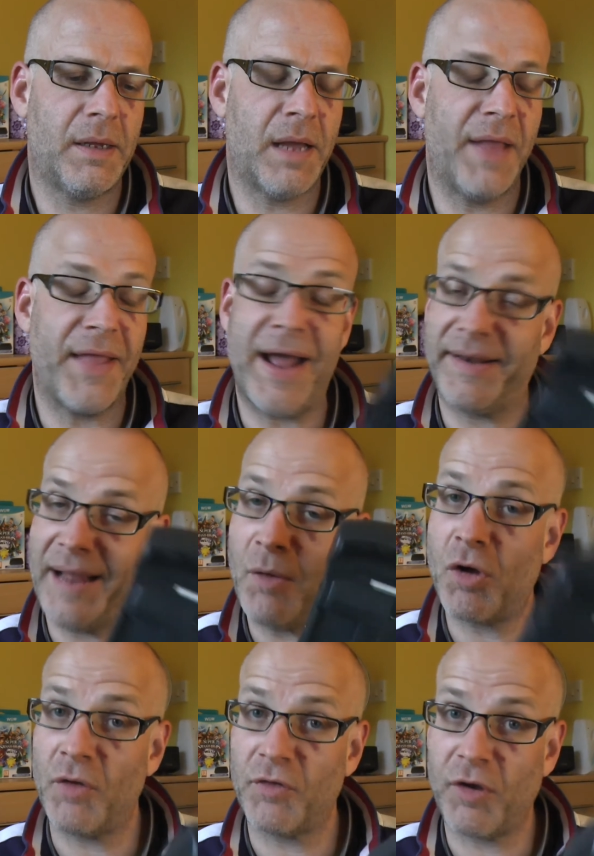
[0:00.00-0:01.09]
handheld
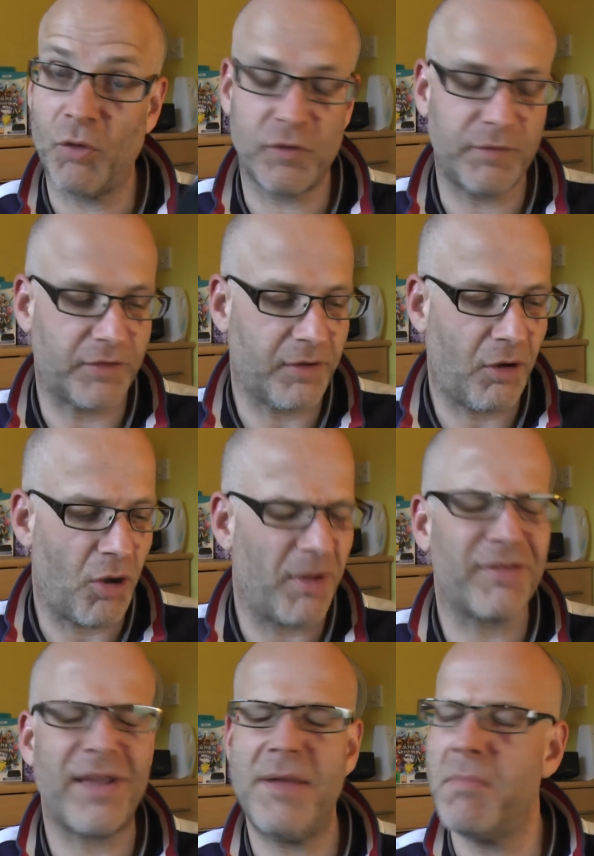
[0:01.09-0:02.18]
consoles of the time, I
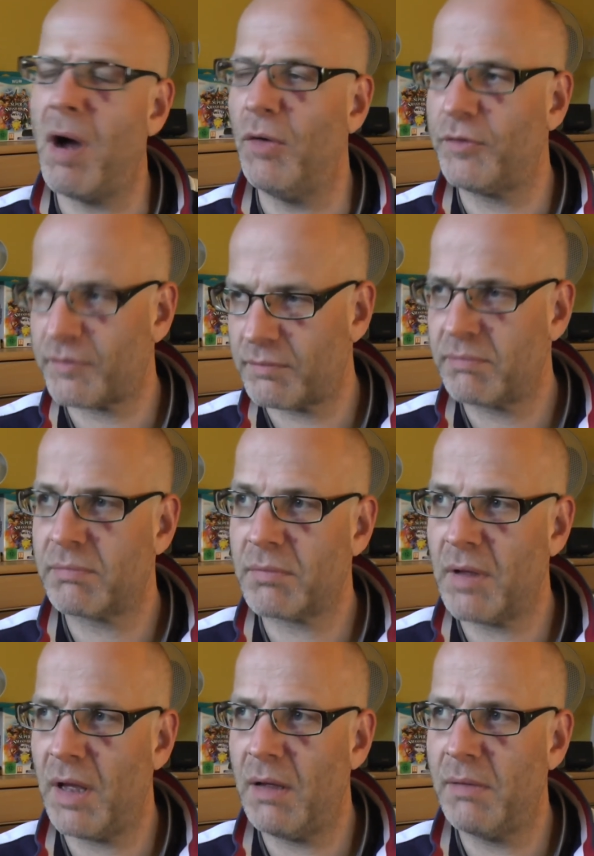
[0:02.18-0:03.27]
say most,
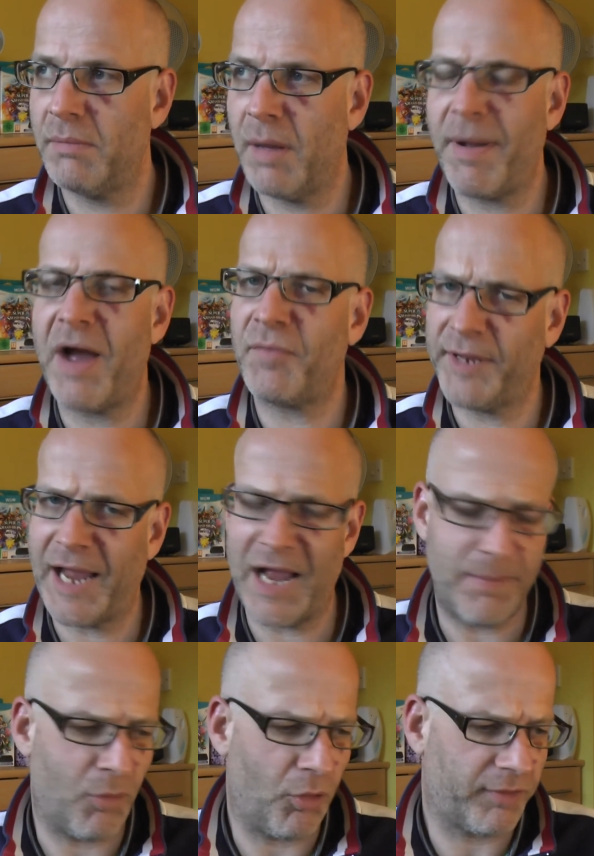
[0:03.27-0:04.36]
apart from the
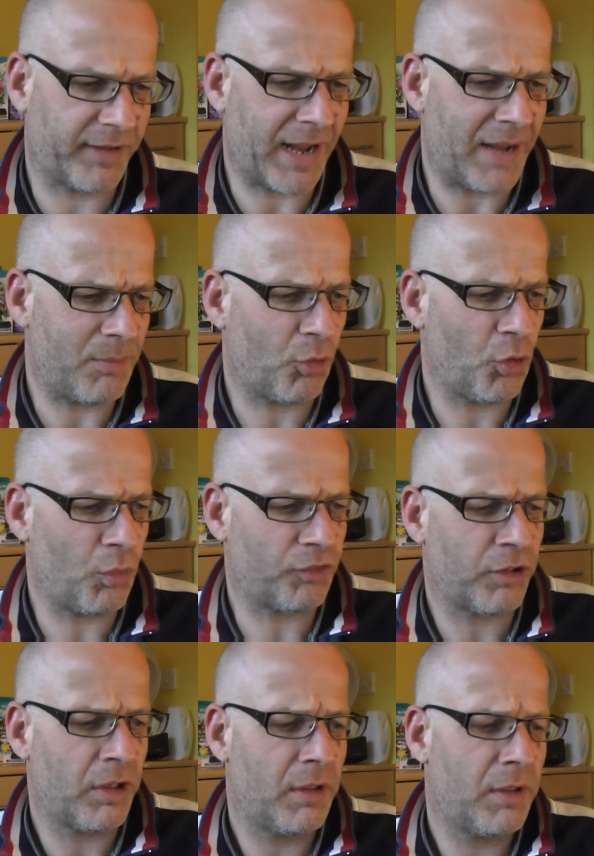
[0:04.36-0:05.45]
Game Boy, because the Game Boy
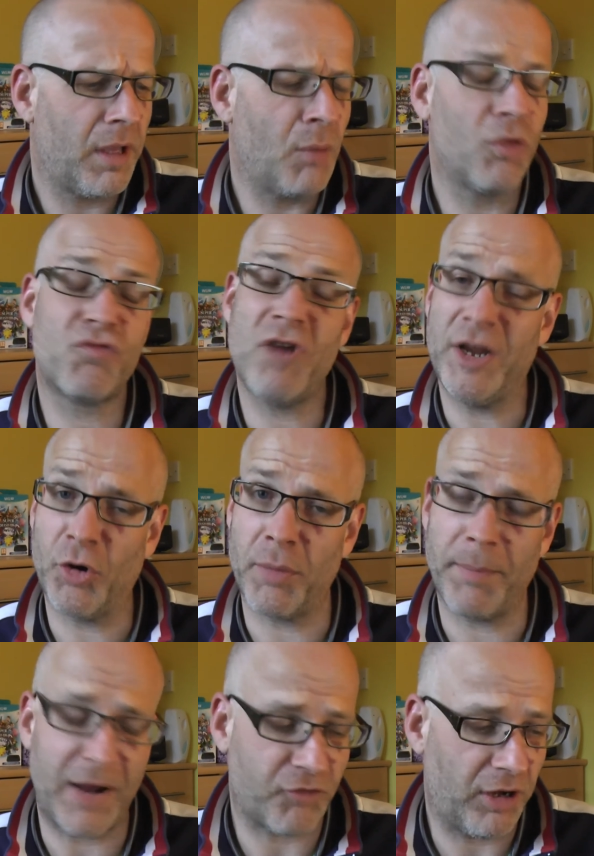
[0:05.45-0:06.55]
was really good
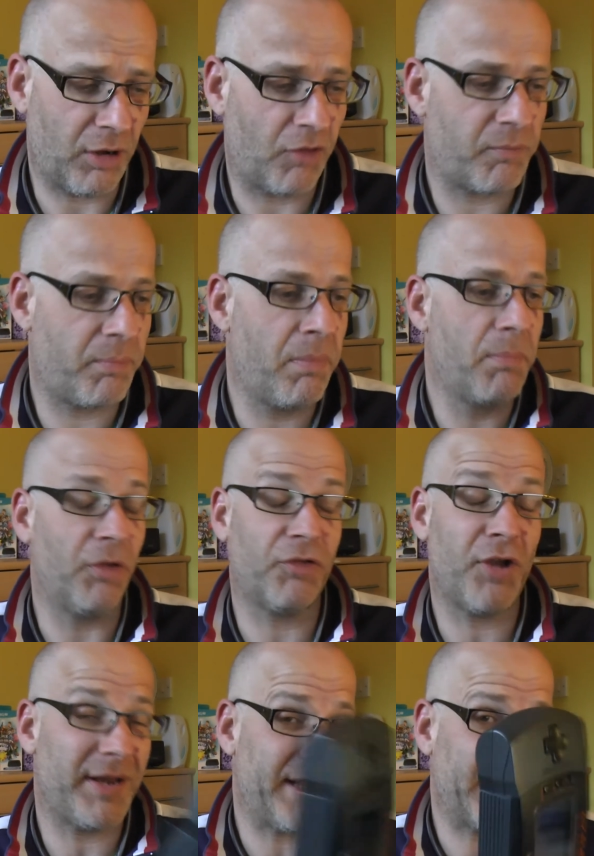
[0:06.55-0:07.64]
on battery life, but
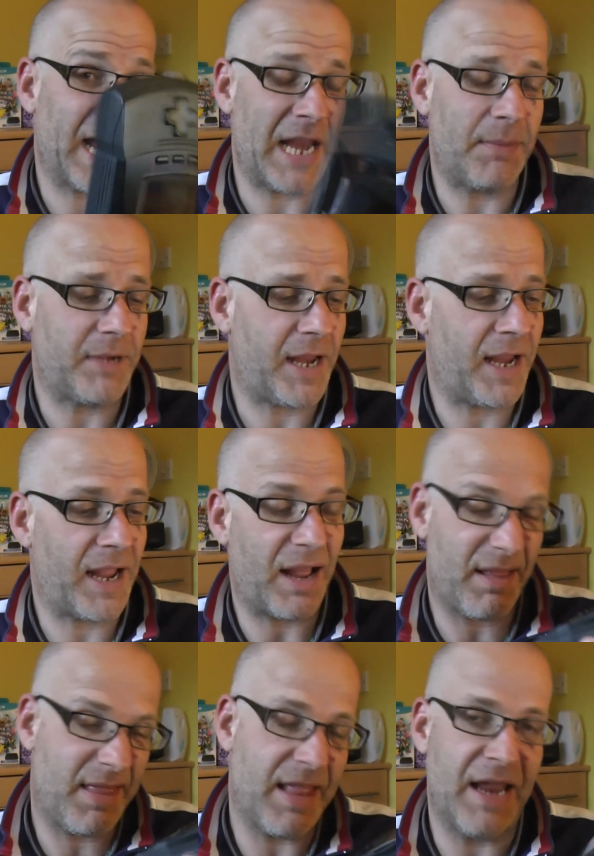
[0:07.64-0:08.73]
certainly the Game
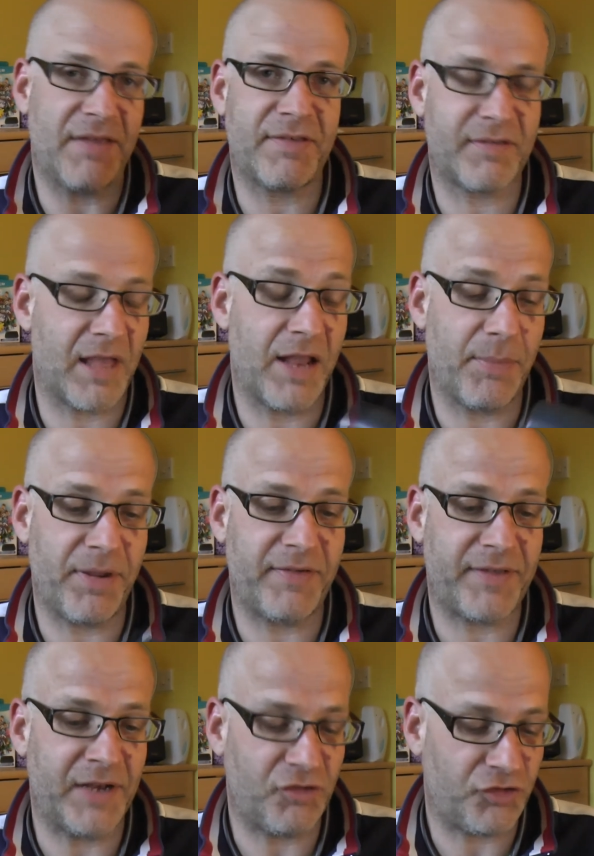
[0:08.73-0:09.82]
Gear, this, the
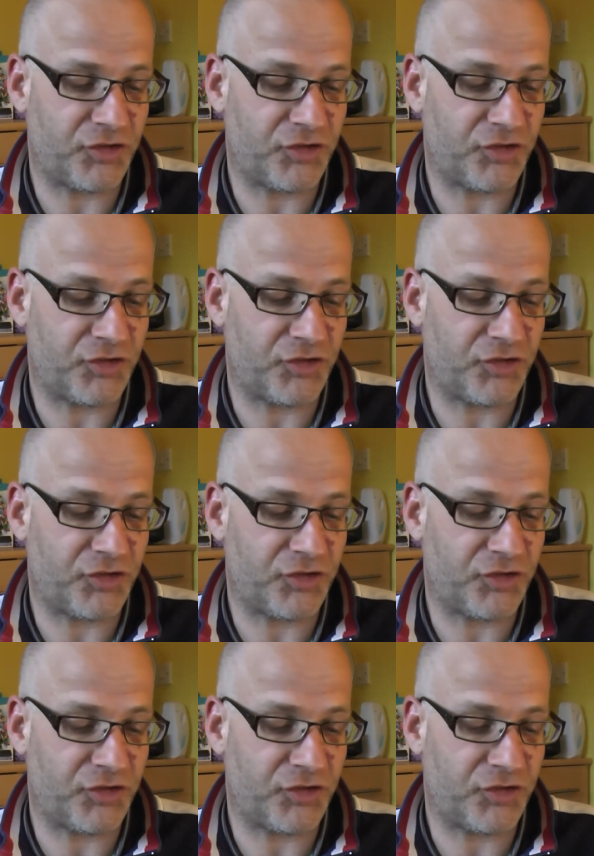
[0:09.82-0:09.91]
PC Engine